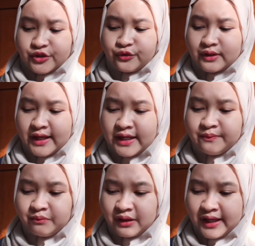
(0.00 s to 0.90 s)
to
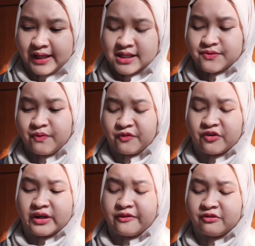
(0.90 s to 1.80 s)
take place
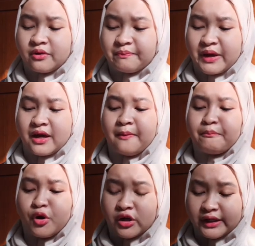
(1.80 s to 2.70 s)
before developing a
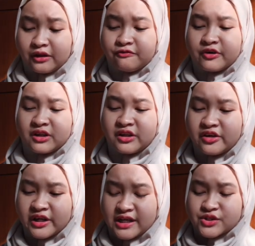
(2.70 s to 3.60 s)
model for
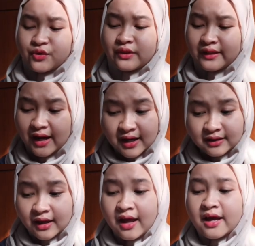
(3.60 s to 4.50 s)
learning so
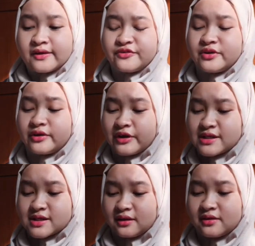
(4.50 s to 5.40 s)
that
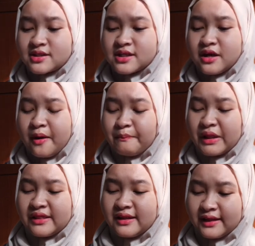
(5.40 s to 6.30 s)
results
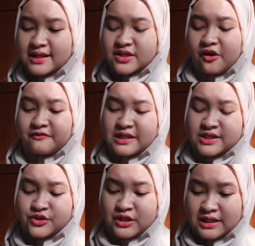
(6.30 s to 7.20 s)
meet the needs of the
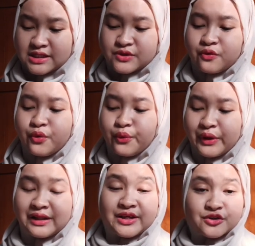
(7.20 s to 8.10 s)
students who
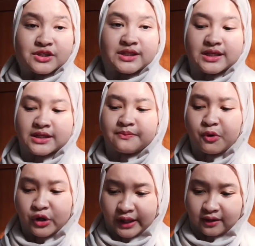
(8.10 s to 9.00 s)
will use the
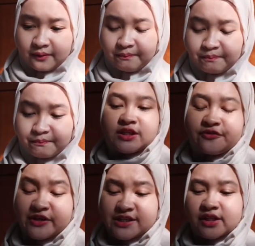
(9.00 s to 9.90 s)
model. The
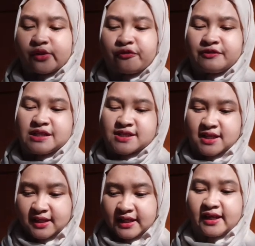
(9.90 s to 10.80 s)
result of this
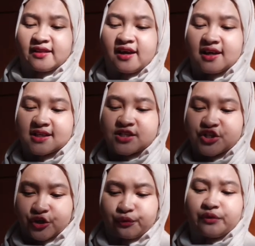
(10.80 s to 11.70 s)
study, it has
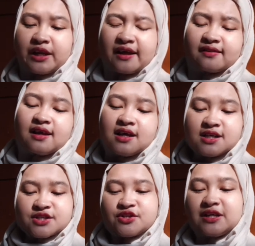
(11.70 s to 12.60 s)
shown that
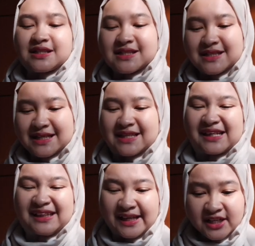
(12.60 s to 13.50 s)
students need
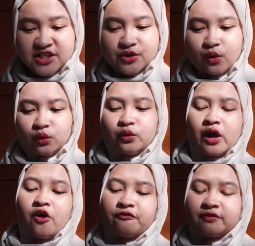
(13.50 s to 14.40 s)
clear goal
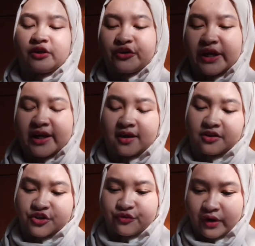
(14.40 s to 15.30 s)
of learning
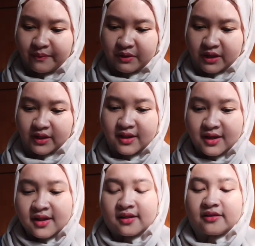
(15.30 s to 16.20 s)
English grammar.
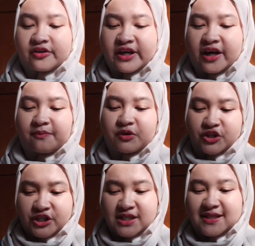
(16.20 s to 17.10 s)
Learning
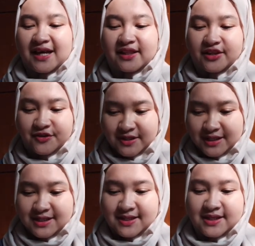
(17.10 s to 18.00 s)
approaches that
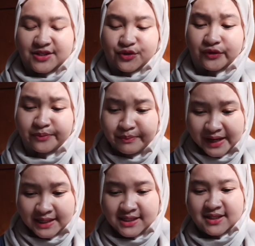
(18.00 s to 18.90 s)
uses the
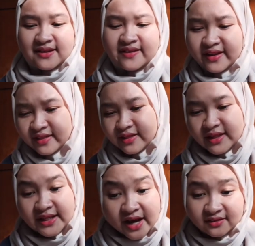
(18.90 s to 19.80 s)
story-based, the
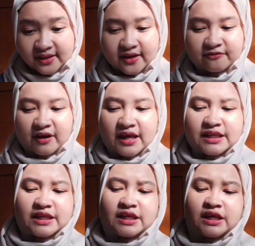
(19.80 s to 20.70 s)
deductive,
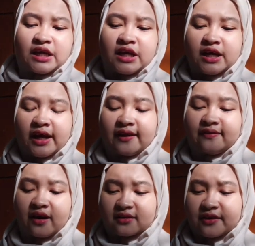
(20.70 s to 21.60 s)
and the
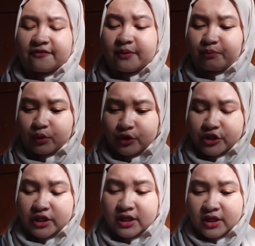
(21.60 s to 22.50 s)
inductive
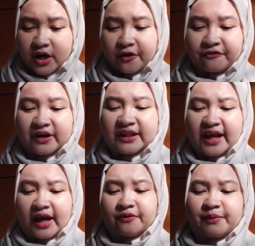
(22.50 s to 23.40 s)
approach. A friendly
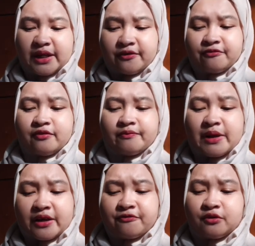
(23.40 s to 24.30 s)
and
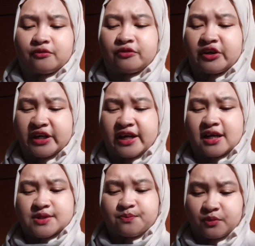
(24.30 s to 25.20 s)
meaningful learning
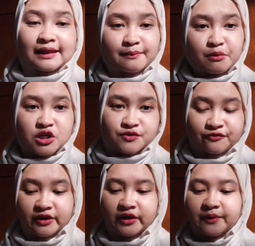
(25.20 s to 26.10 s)

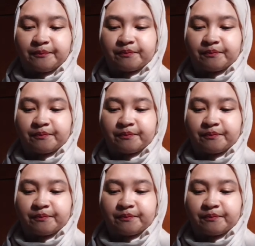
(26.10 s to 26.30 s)
atmosphere,